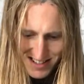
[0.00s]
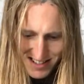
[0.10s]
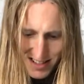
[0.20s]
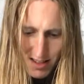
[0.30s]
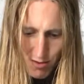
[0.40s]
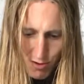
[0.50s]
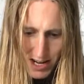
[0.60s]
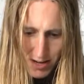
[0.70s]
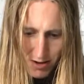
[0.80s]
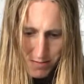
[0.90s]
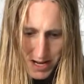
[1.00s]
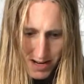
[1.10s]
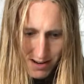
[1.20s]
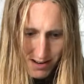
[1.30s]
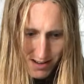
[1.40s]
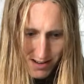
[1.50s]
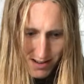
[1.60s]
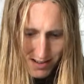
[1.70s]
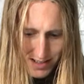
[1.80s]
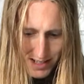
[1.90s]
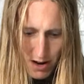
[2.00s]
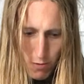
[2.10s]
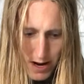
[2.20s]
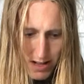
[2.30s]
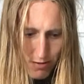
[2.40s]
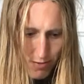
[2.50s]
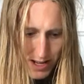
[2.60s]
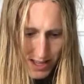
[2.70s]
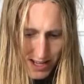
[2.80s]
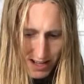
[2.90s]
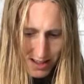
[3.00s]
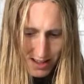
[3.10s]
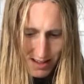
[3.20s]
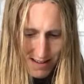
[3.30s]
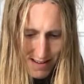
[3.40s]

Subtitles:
This is really good, man. Can't wait to read these